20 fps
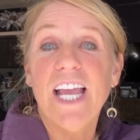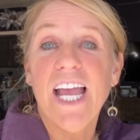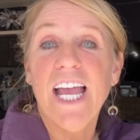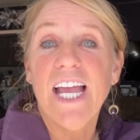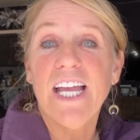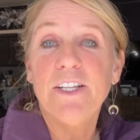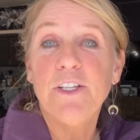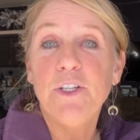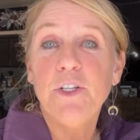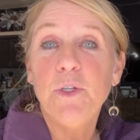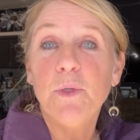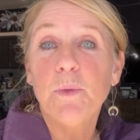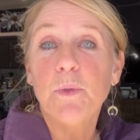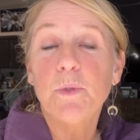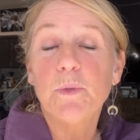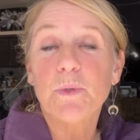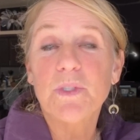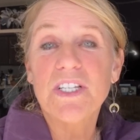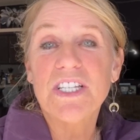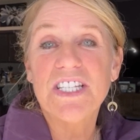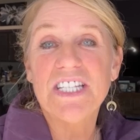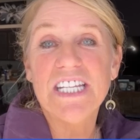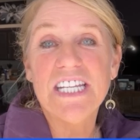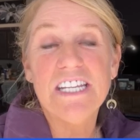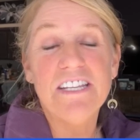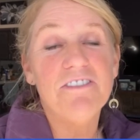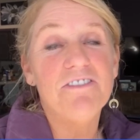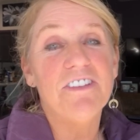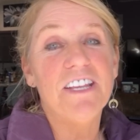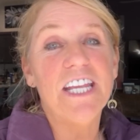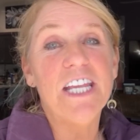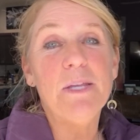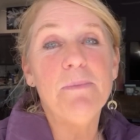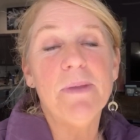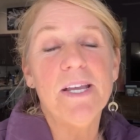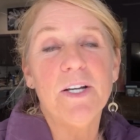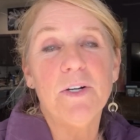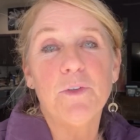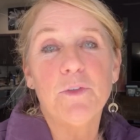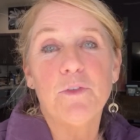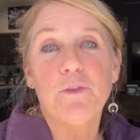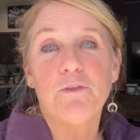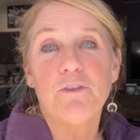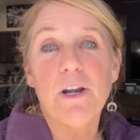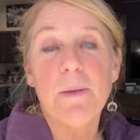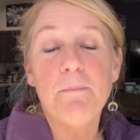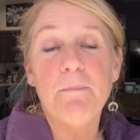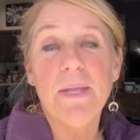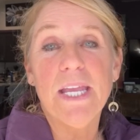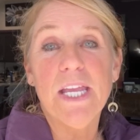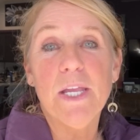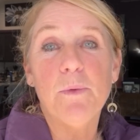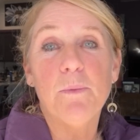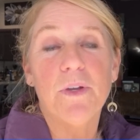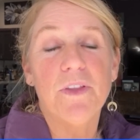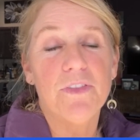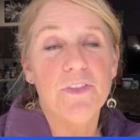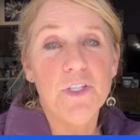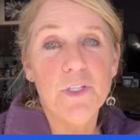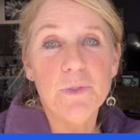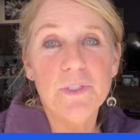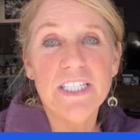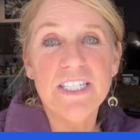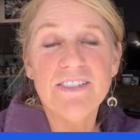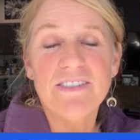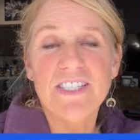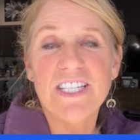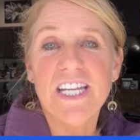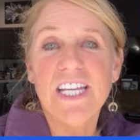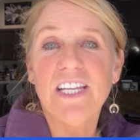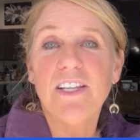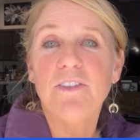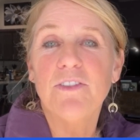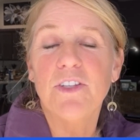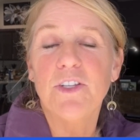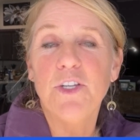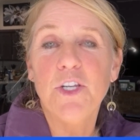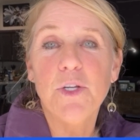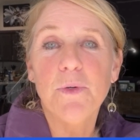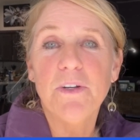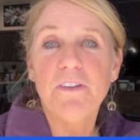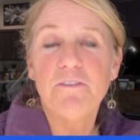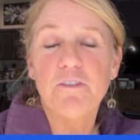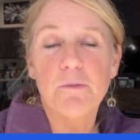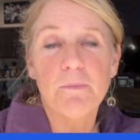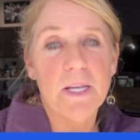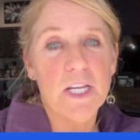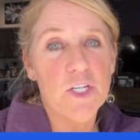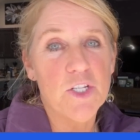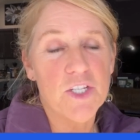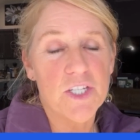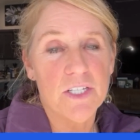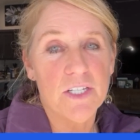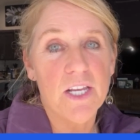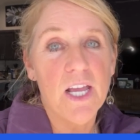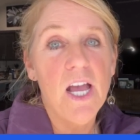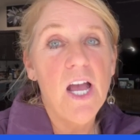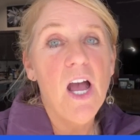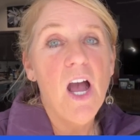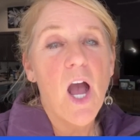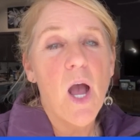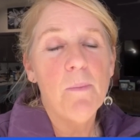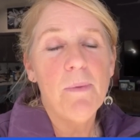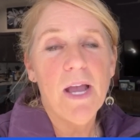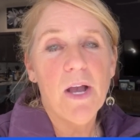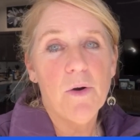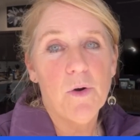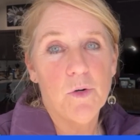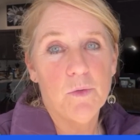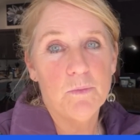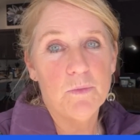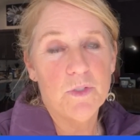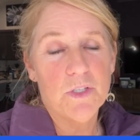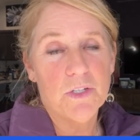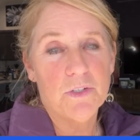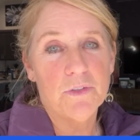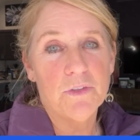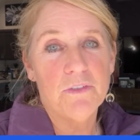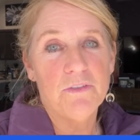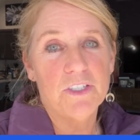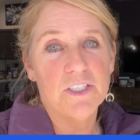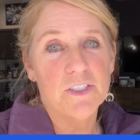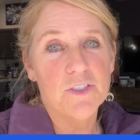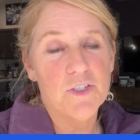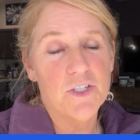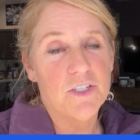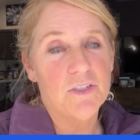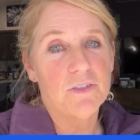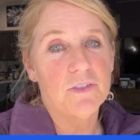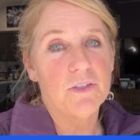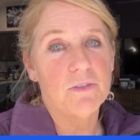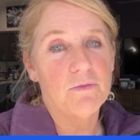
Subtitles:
and you will receive emails from me with new listings and new information about homes here in the Villages.